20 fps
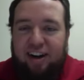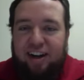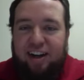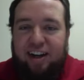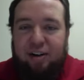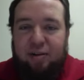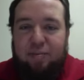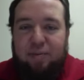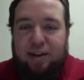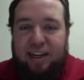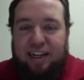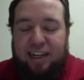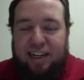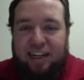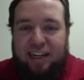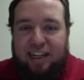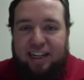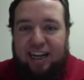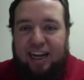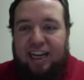
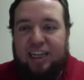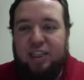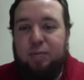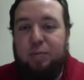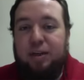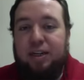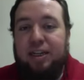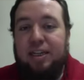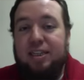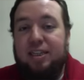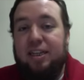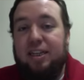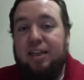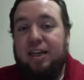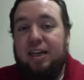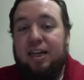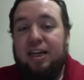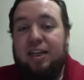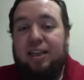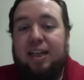intermediate class because it
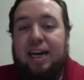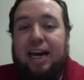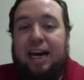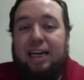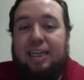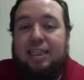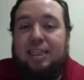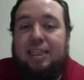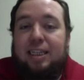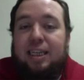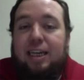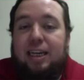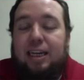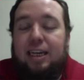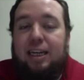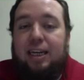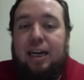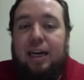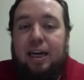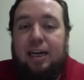lacks
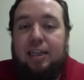the